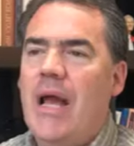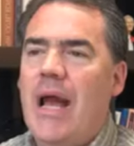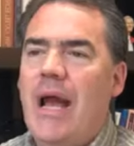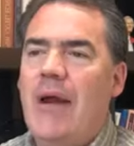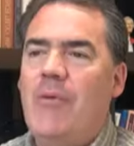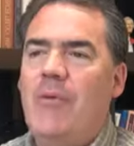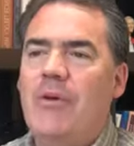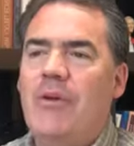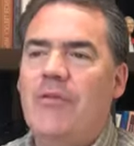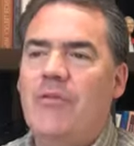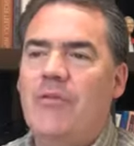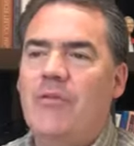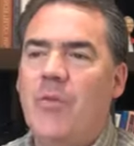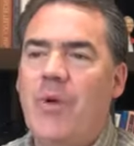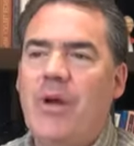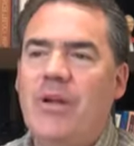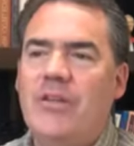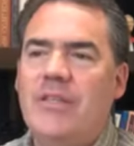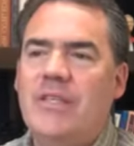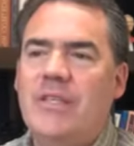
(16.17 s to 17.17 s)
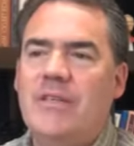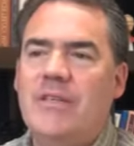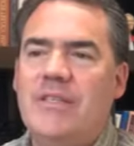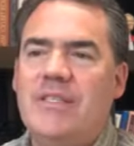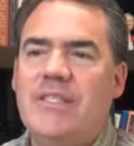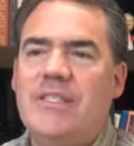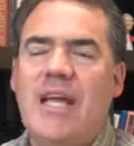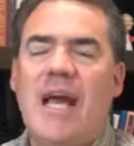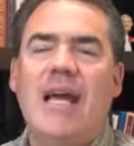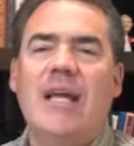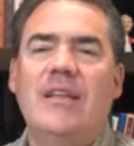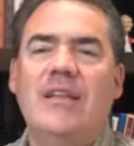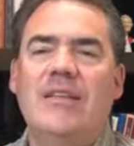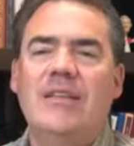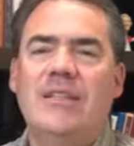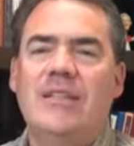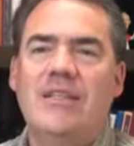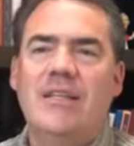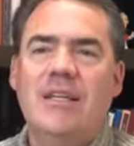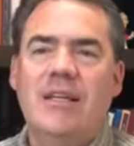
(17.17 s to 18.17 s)
I would have dwelt in the
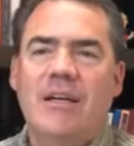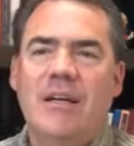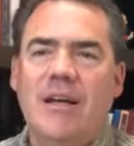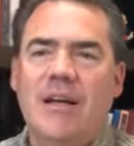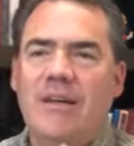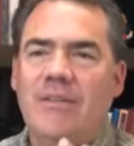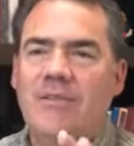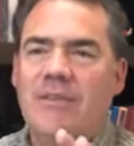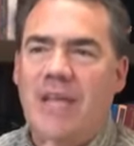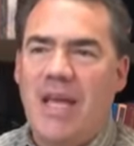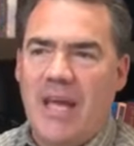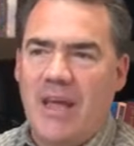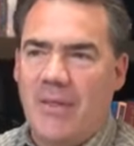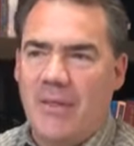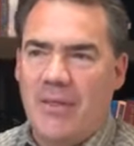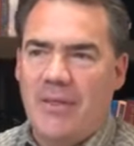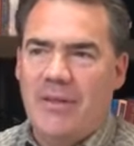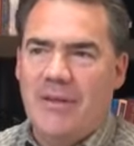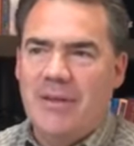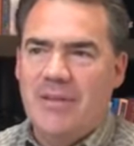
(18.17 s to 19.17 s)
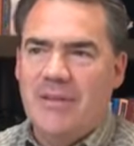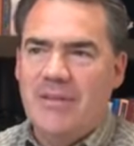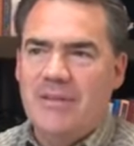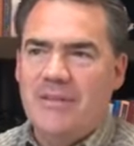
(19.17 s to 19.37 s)
silence of death.